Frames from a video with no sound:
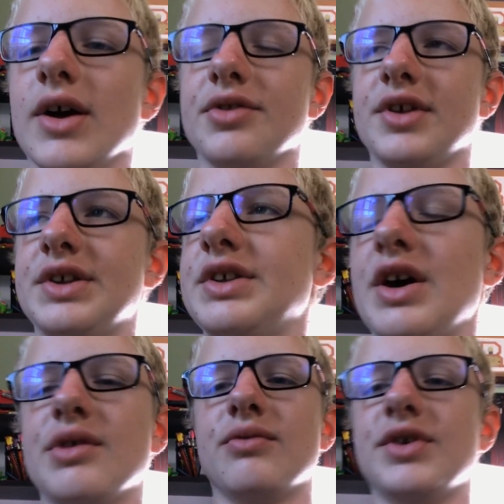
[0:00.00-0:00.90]
the
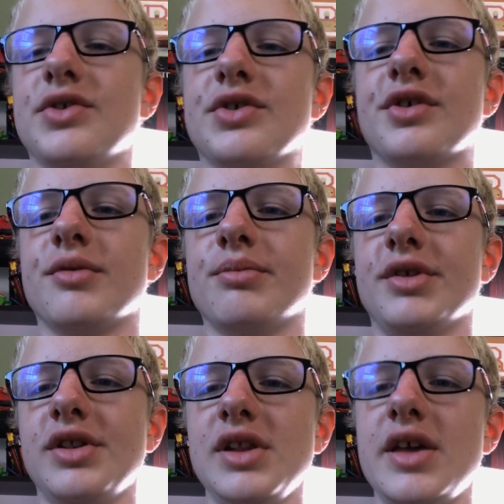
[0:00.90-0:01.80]
sun was
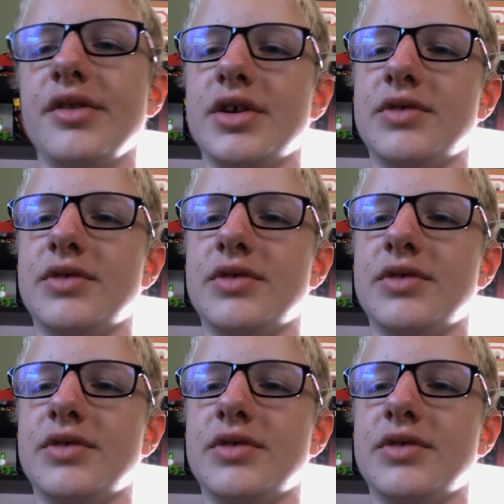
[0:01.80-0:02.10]
completely